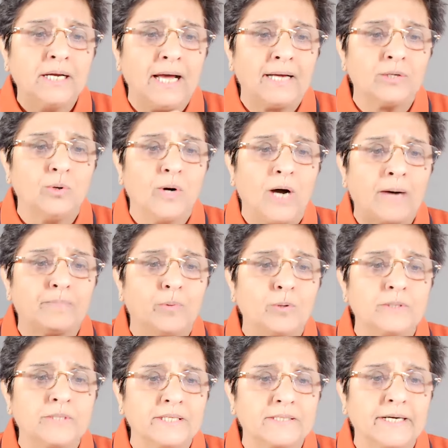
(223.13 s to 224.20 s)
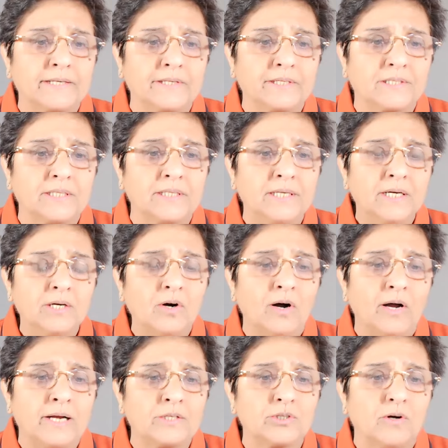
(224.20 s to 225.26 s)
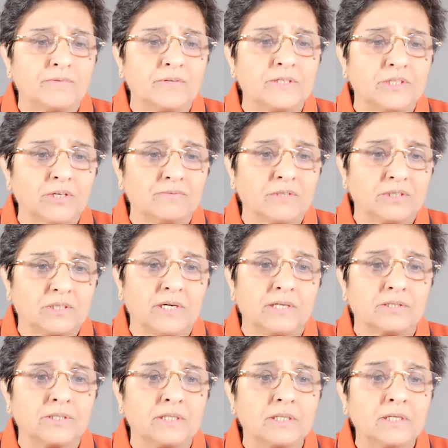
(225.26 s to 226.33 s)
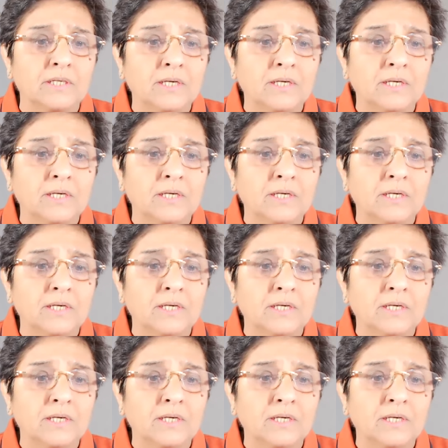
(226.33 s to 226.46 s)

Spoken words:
and uphold the integrity and sovereignty of this country.